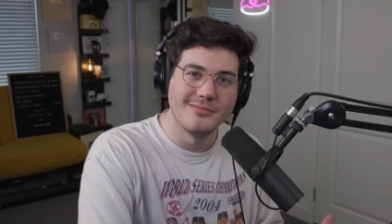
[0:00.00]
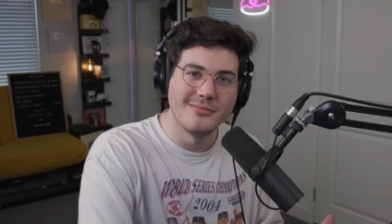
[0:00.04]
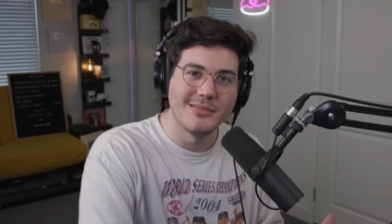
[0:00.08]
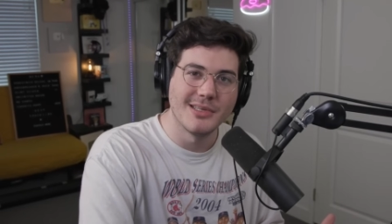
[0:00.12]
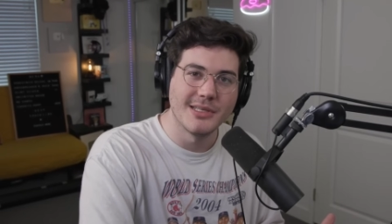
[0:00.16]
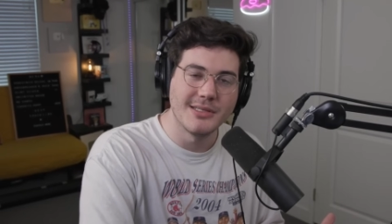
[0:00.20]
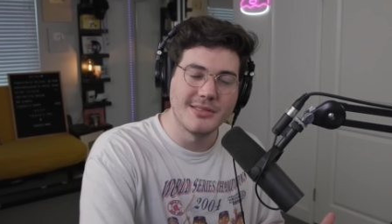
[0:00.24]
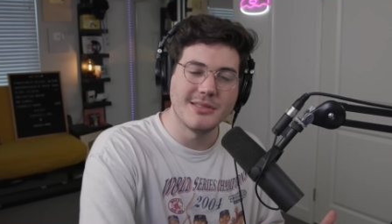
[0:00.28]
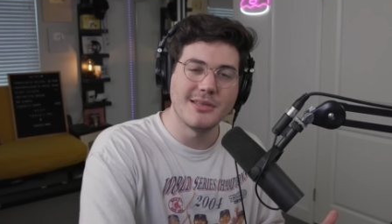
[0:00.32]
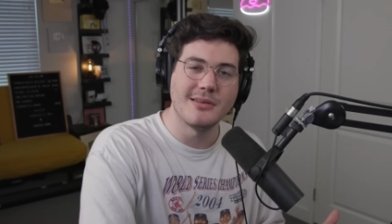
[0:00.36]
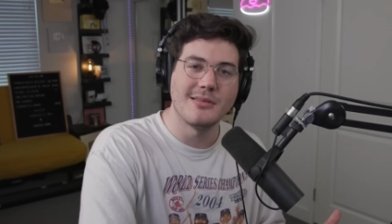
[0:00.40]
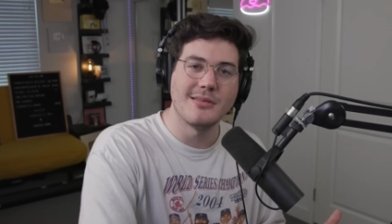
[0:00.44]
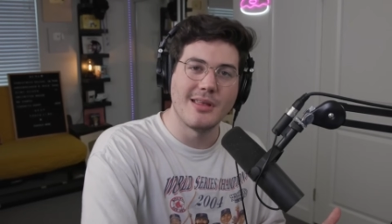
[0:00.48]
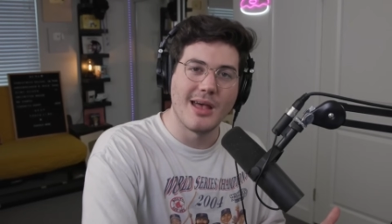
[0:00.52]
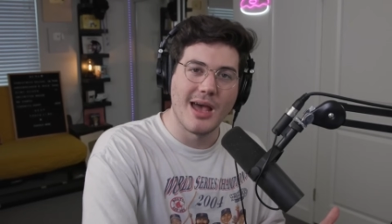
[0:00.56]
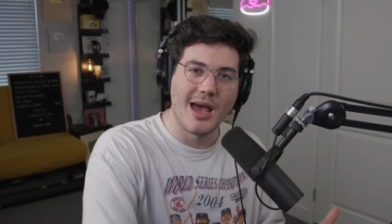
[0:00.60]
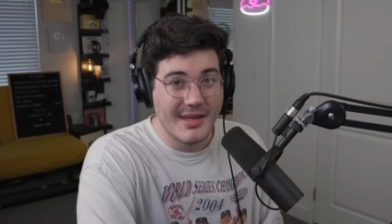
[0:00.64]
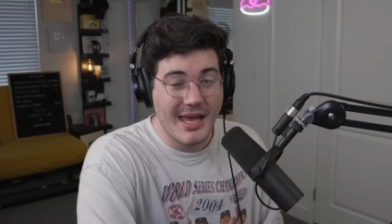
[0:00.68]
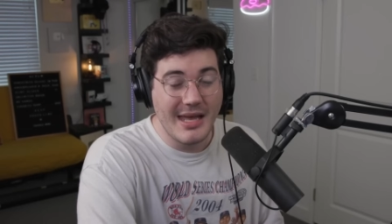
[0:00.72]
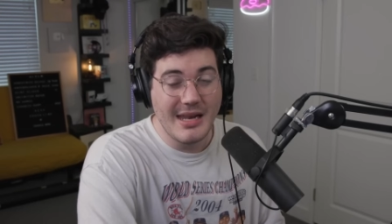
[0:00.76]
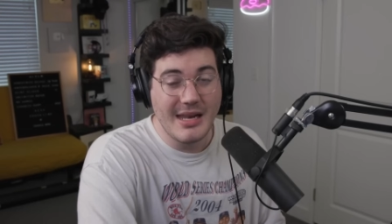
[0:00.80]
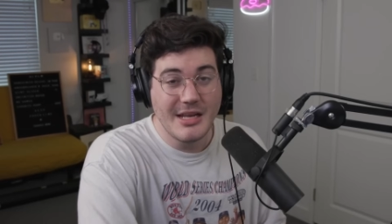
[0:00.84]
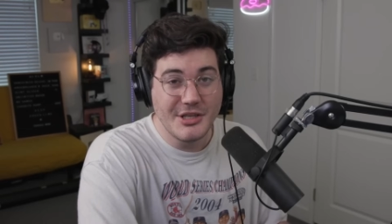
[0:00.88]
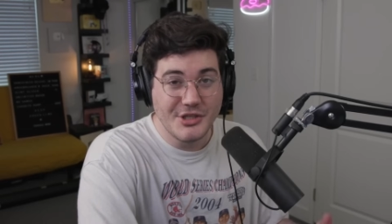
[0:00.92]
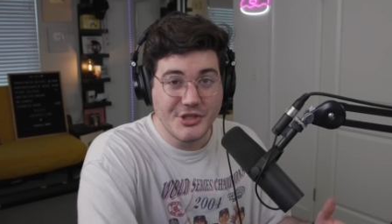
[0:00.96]
Consider that.
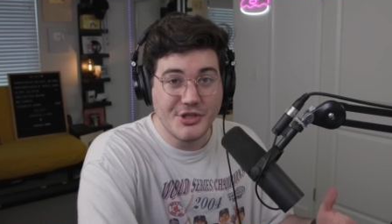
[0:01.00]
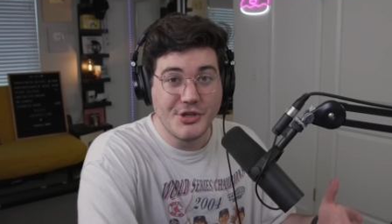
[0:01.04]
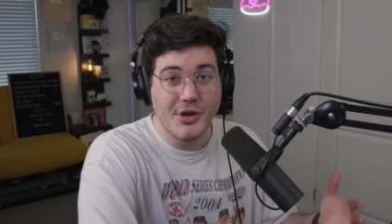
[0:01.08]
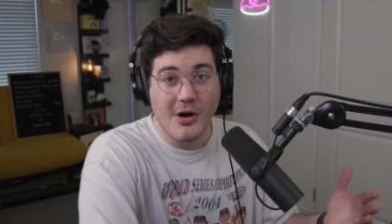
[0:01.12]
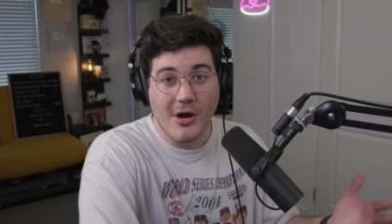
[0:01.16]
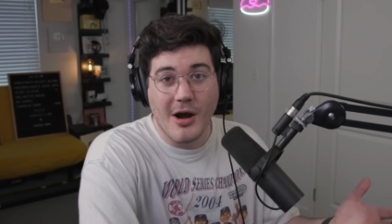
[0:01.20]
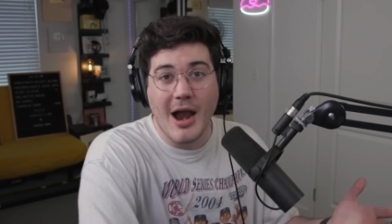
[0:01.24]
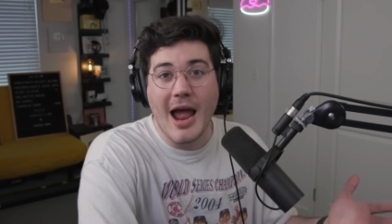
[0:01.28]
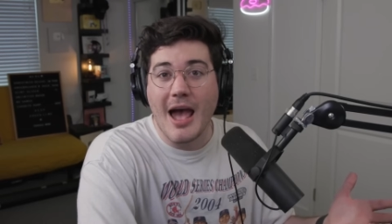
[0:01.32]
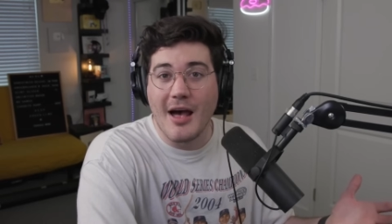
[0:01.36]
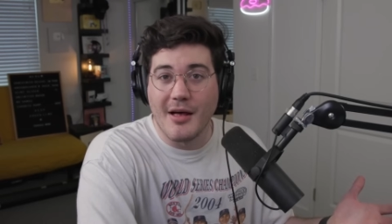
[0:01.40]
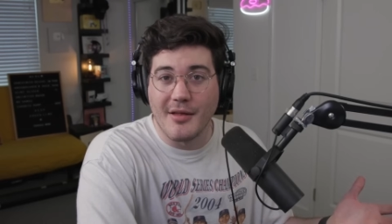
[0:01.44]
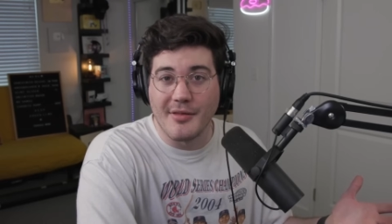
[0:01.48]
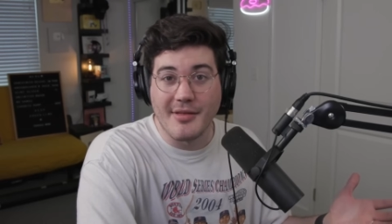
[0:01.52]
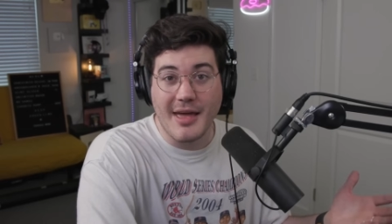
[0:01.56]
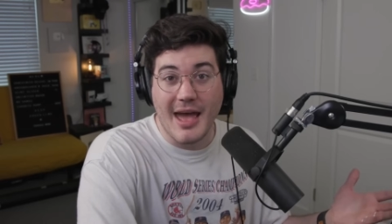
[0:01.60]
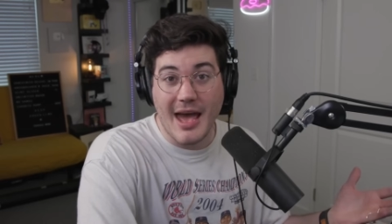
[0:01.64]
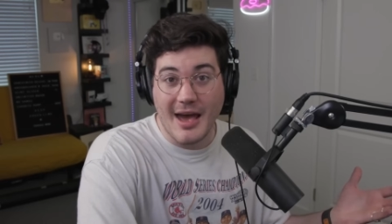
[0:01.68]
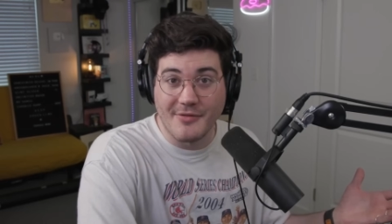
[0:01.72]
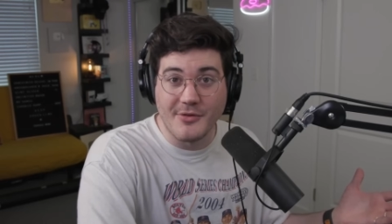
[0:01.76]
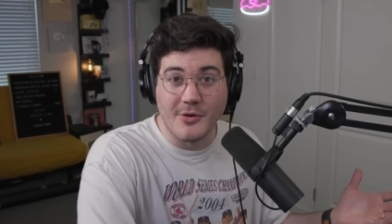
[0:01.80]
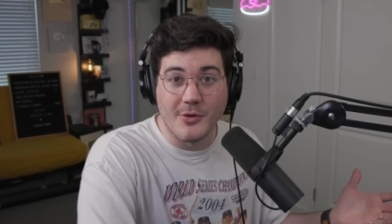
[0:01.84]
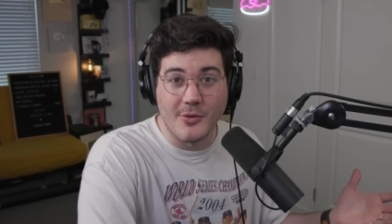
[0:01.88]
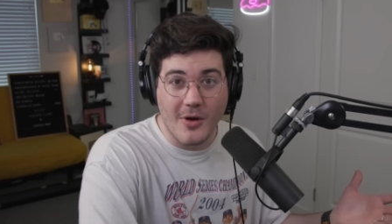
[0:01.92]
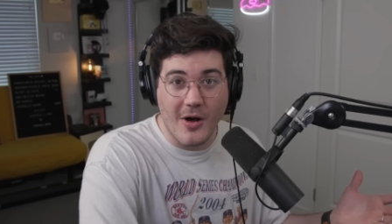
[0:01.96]
It is your health
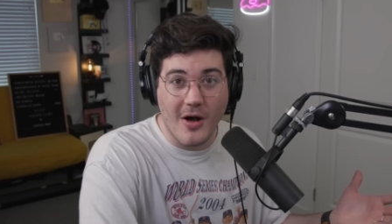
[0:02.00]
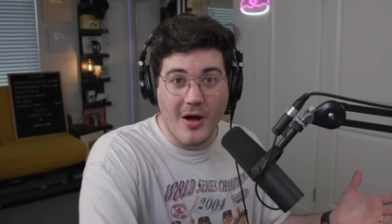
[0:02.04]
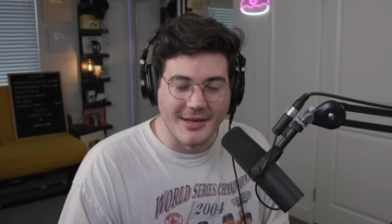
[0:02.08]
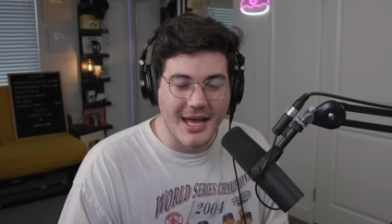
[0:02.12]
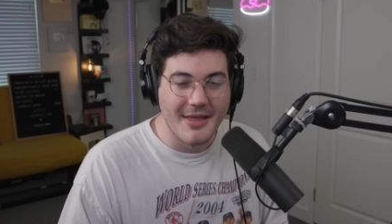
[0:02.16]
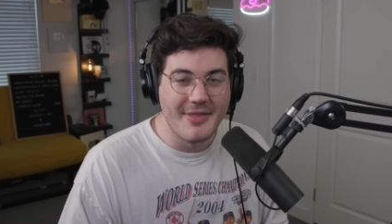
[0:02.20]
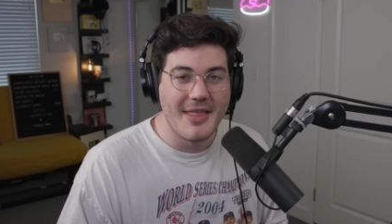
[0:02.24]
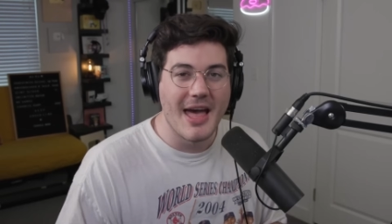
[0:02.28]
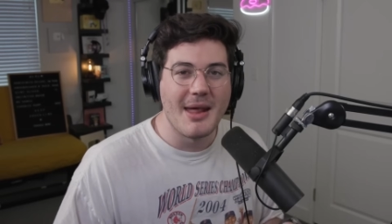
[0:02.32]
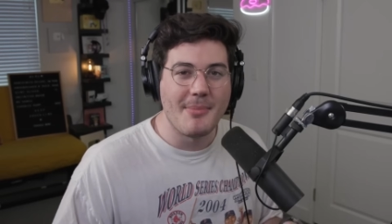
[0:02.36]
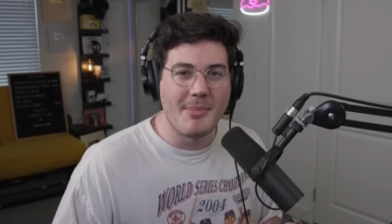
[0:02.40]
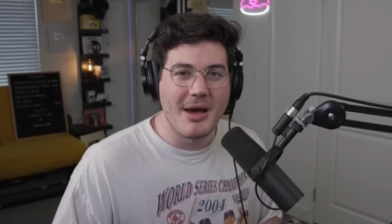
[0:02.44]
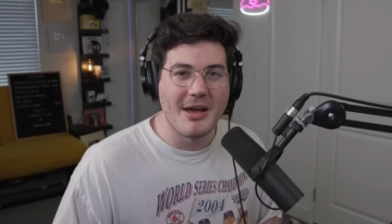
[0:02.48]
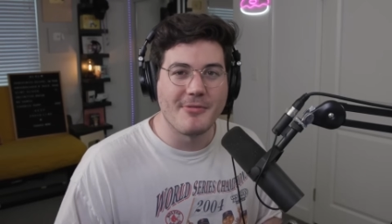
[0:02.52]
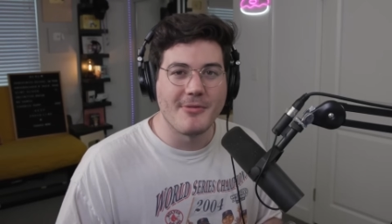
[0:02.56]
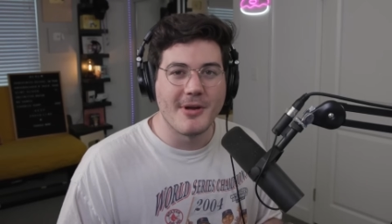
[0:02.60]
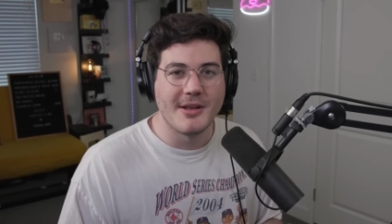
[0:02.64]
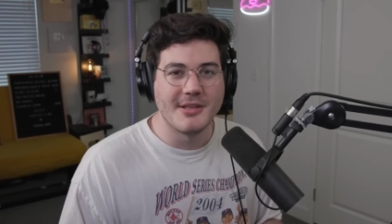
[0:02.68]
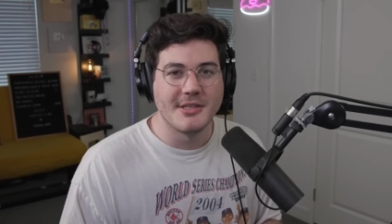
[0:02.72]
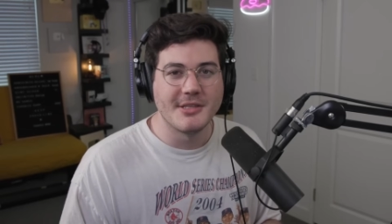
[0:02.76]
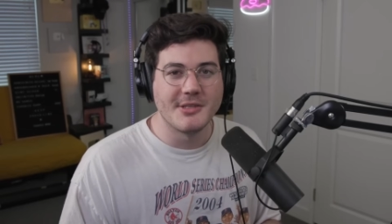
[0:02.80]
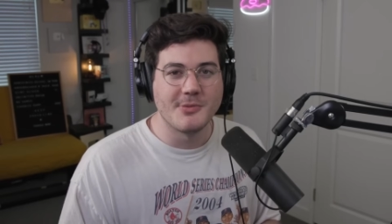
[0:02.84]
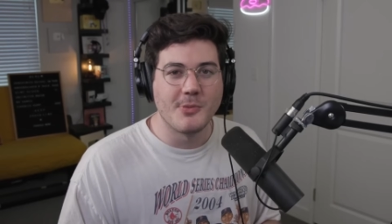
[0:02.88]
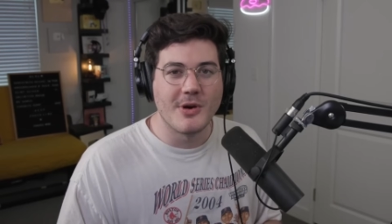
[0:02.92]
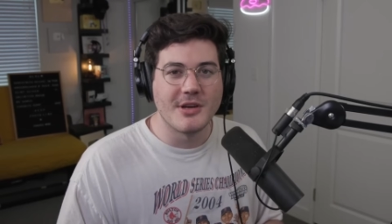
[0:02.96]
after all. And that, my
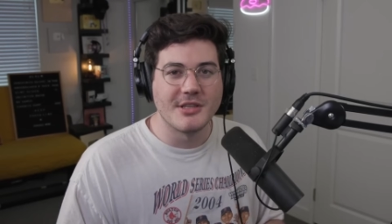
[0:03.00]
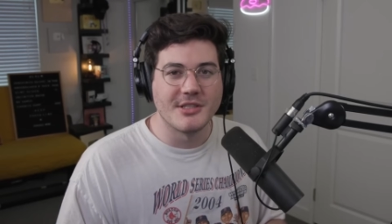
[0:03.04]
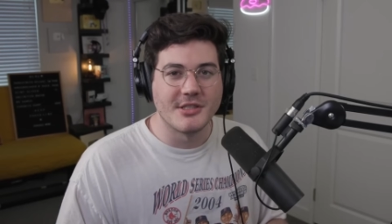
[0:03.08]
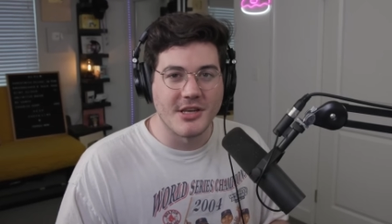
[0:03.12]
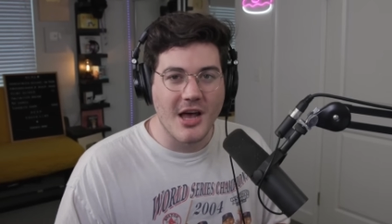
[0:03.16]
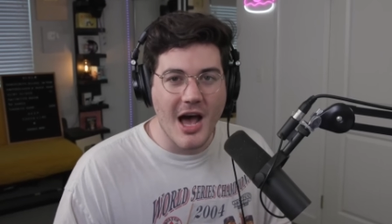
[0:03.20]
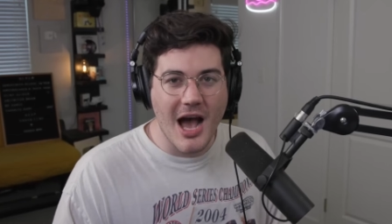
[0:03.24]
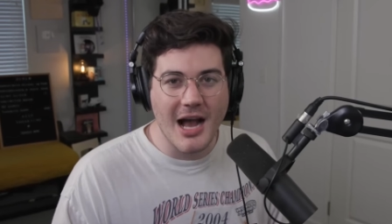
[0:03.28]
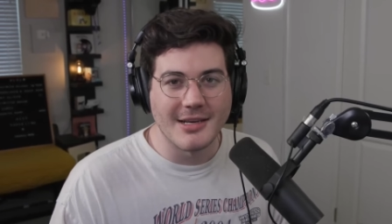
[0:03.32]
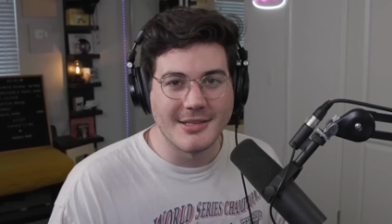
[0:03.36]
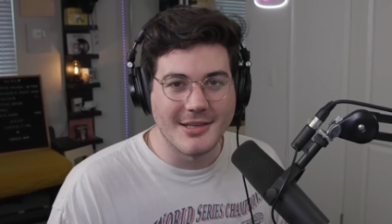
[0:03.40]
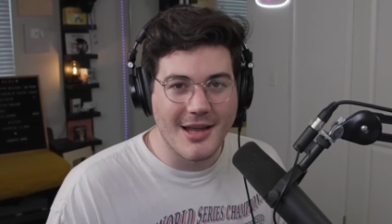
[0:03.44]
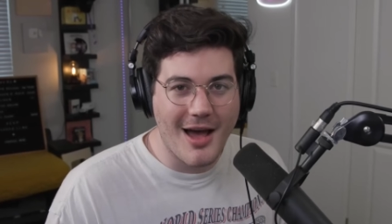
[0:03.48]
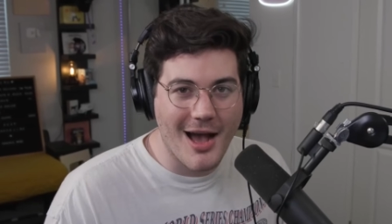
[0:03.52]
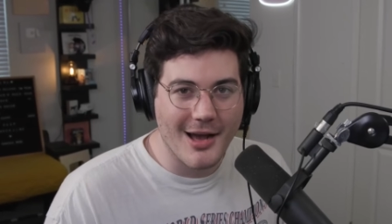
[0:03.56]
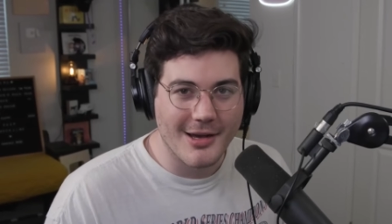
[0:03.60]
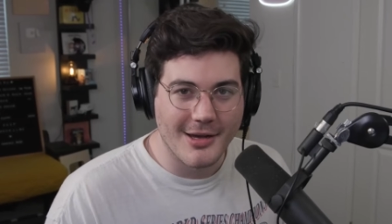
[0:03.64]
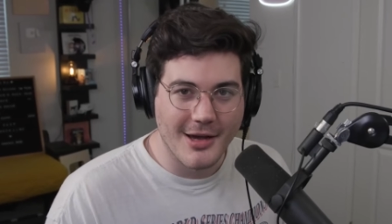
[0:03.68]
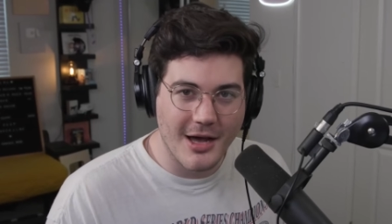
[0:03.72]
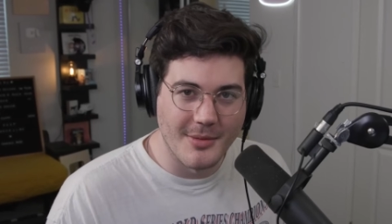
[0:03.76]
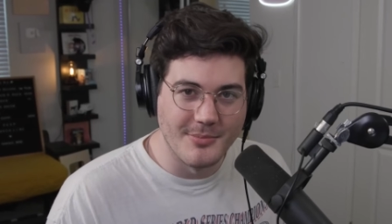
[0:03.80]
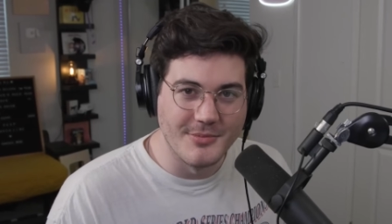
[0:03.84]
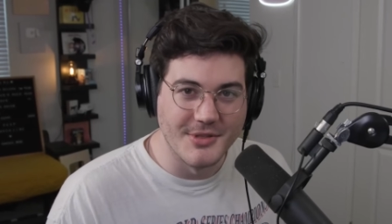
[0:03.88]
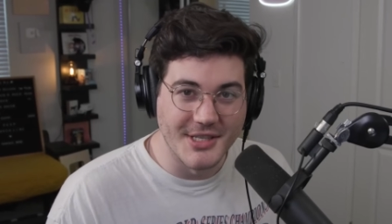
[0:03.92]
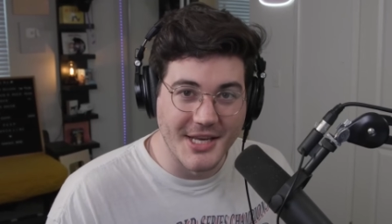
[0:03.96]
friends, is where ZocDoc
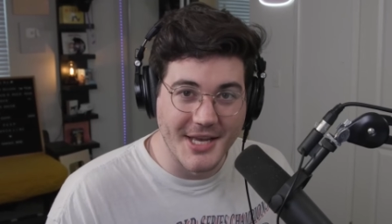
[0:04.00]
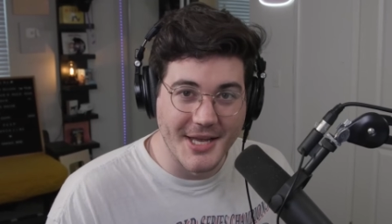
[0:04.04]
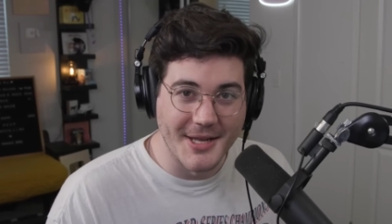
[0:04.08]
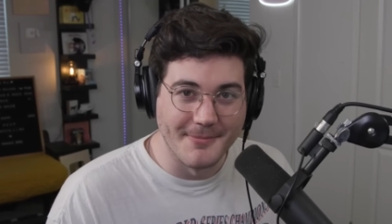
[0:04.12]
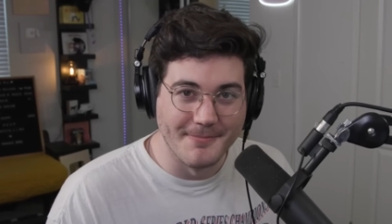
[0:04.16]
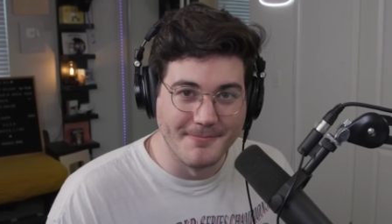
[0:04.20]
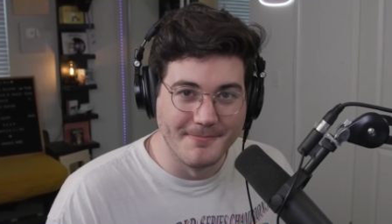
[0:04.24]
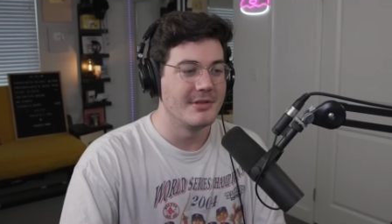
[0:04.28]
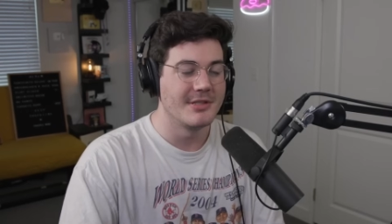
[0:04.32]
comes in.